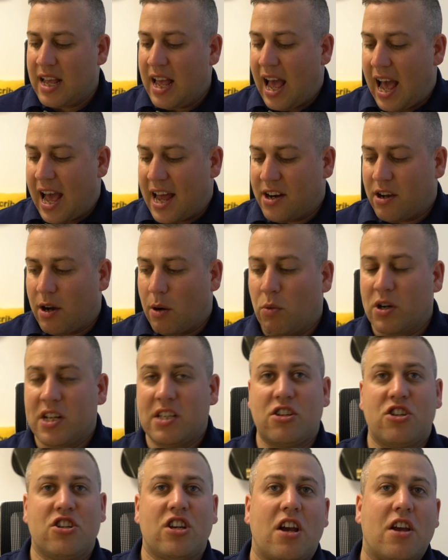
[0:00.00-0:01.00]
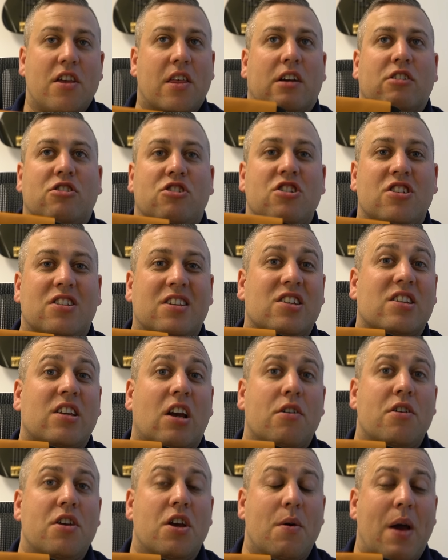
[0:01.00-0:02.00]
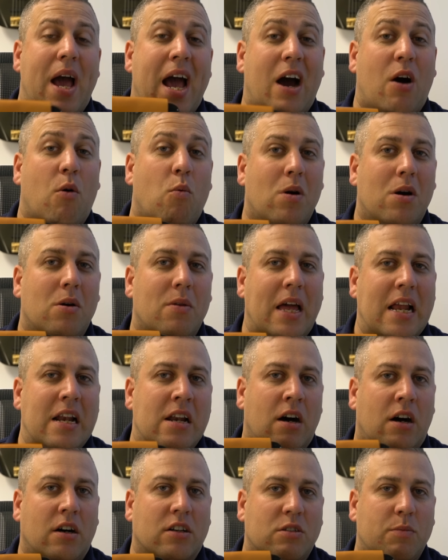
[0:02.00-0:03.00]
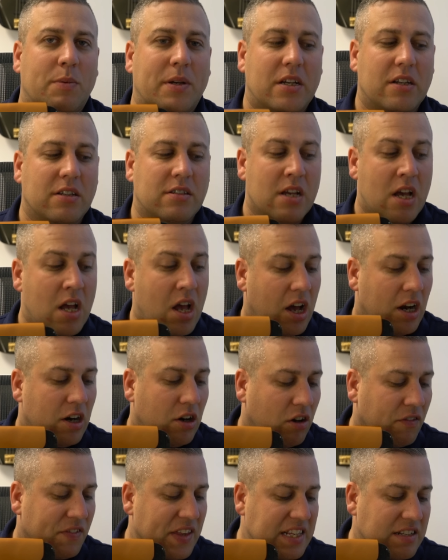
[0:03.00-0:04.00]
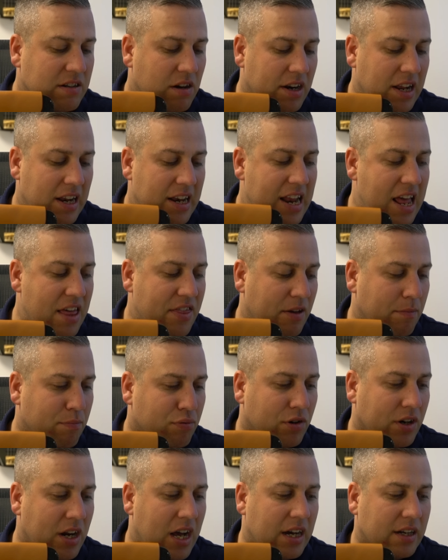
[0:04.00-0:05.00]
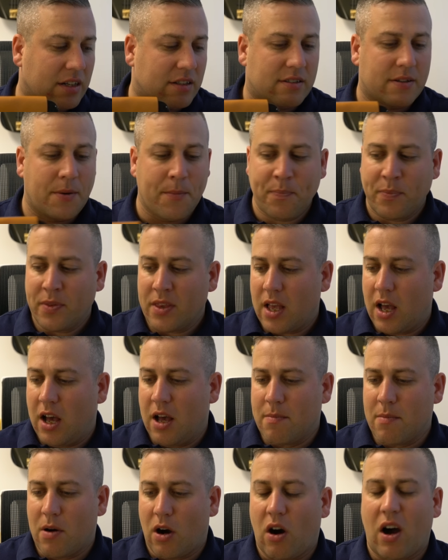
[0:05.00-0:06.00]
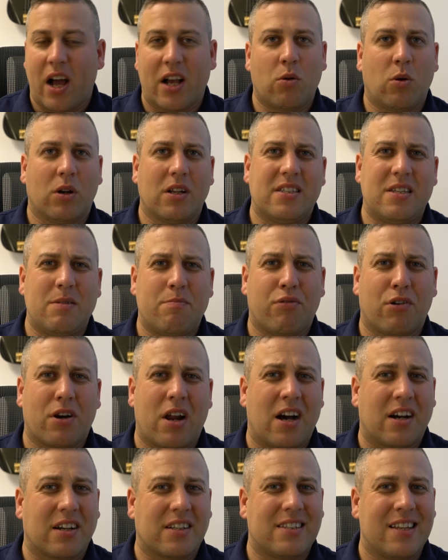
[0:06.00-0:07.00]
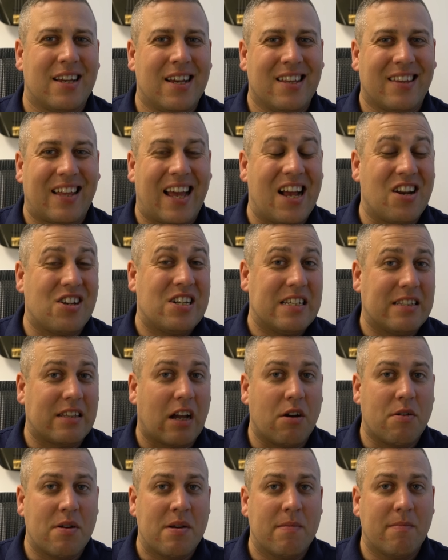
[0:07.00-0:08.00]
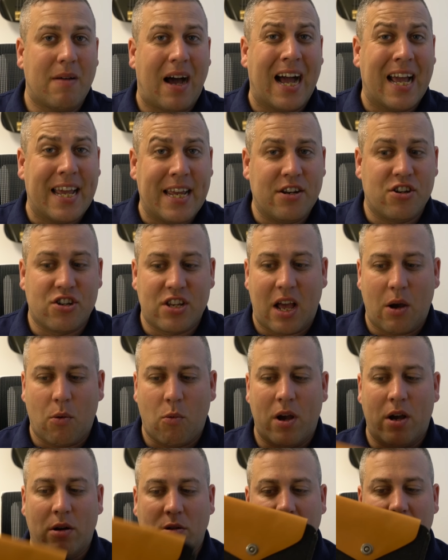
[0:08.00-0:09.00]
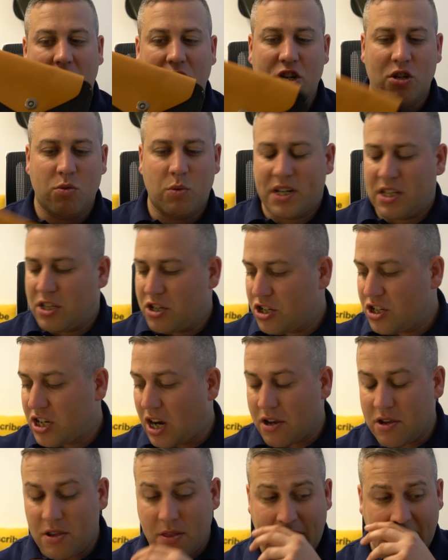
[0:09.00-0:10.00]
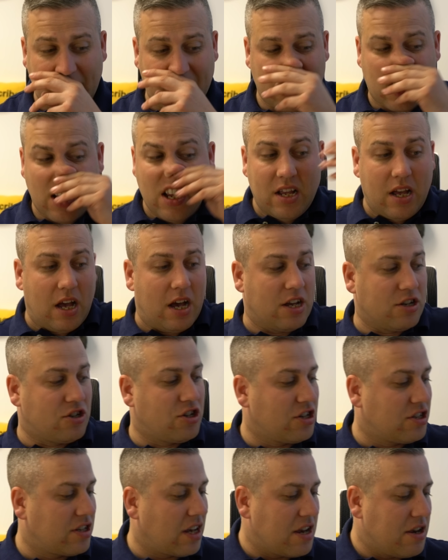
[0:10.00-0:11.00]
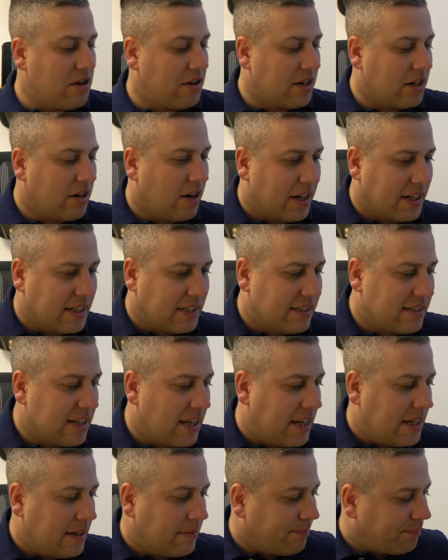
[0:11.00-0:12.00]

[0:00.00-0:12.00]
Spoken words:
and I wanted to show you those just to show you how well they last, because a lot of these kind of leather products, high quality products, they actually don't age that well. So I just wanted to show you that just so you can kind of see.